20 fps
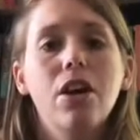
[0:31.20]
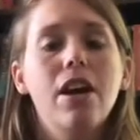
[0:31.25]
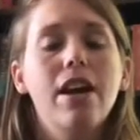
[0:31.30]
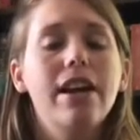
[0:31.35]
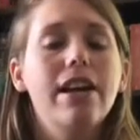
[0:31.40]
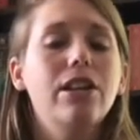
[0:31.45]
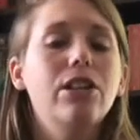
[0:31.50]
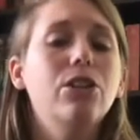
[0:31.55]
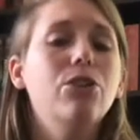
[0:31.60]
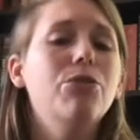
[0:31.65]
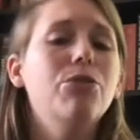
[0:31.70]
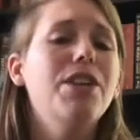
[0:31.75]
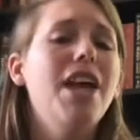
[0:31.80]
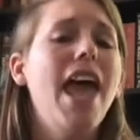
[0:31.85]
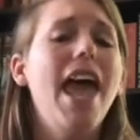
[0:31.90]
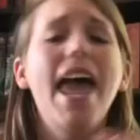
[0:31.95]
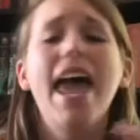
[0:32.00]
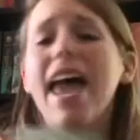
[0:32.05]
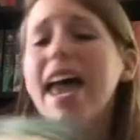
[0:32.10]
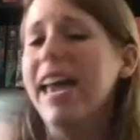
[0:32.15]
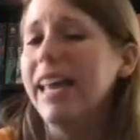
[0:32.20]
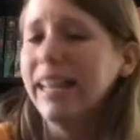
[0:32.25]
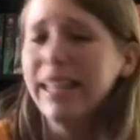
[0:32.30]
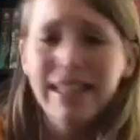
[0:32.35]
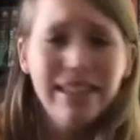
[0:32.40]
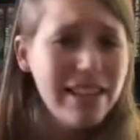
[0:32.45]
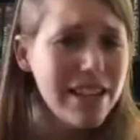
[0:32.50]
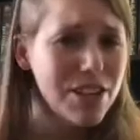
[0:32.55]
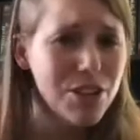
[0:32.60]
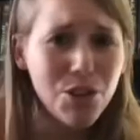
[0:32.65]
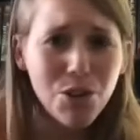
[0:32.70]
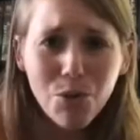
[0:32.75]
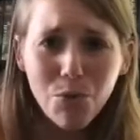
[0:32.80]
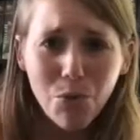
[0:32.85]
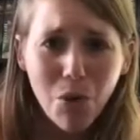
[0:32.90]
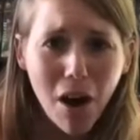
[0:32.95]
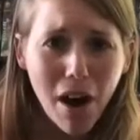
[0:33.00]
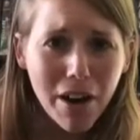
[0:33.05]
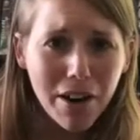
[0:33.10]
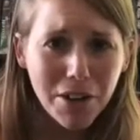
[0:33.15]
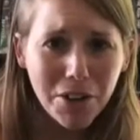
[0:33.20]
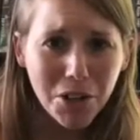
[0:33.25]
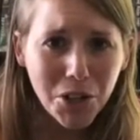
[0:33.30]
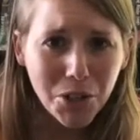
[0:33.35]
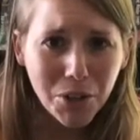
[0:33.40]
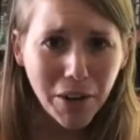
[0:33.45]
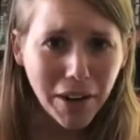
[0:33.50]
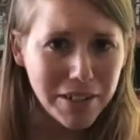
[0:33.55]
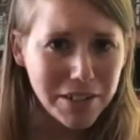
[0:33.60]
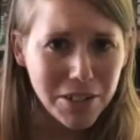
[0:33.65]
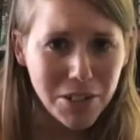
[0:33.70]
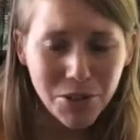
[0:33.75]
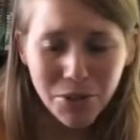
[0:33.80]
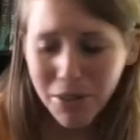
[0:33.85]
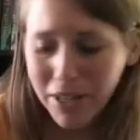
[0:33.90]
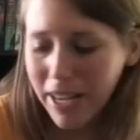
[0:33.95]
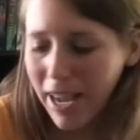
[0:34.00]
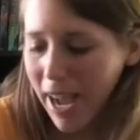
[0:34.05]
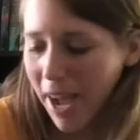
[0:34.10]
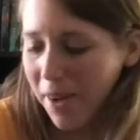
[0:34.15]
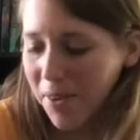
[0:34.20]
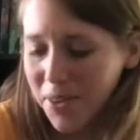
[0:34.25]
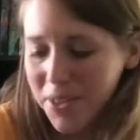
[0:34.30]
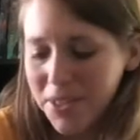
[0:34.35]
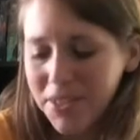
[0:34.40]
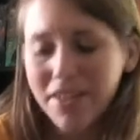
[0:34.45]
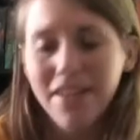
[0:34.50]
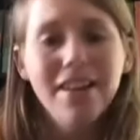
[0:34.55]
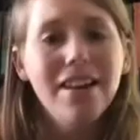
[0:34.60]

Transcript: include anything you want in your crazy treehouse.